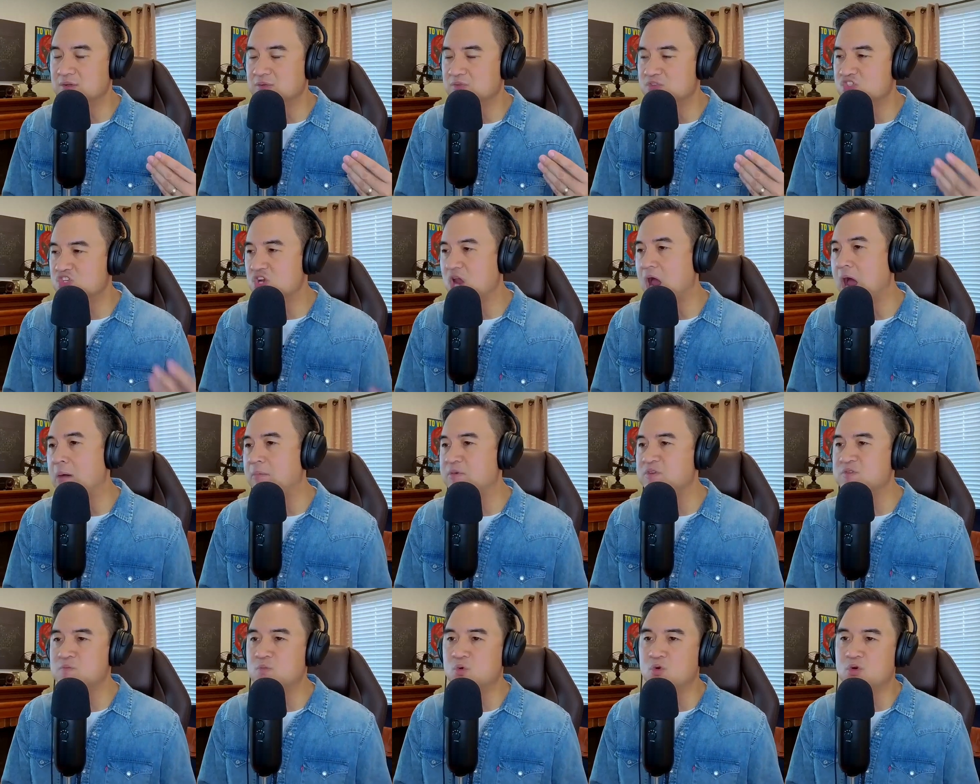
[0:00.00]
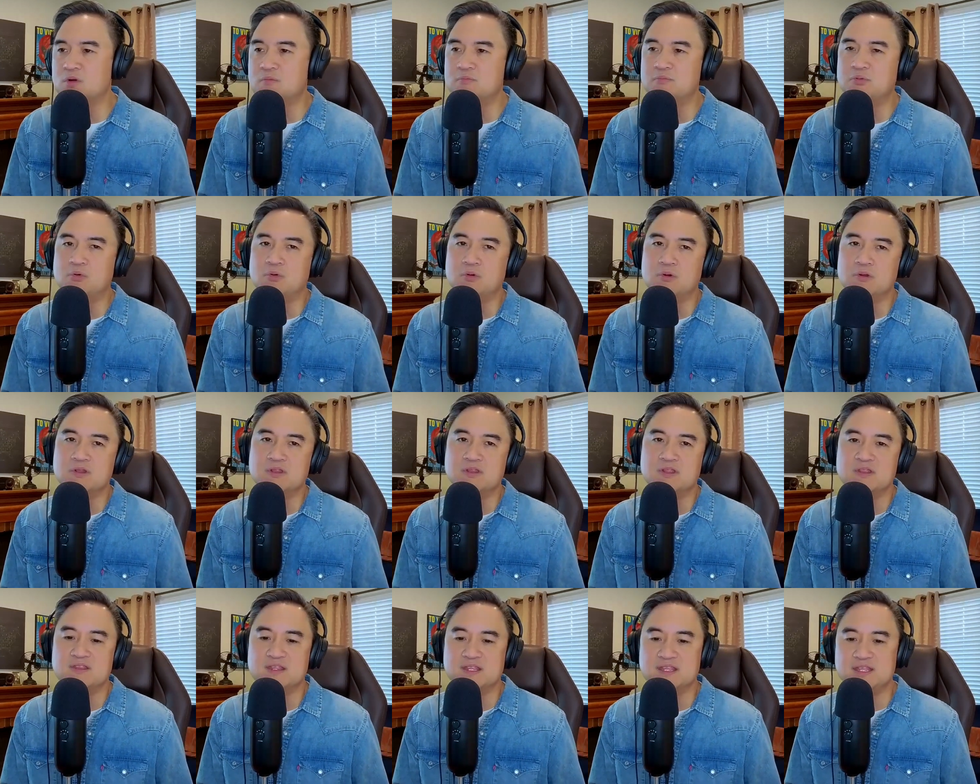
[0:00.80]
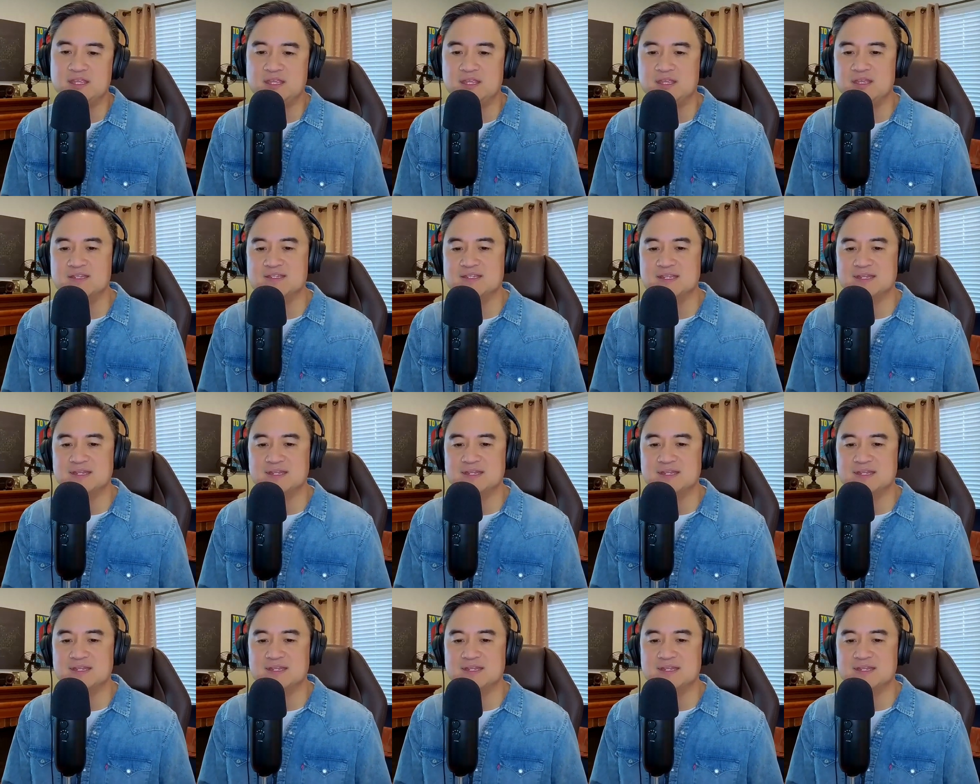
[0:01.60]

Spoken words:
job is more important than the kids.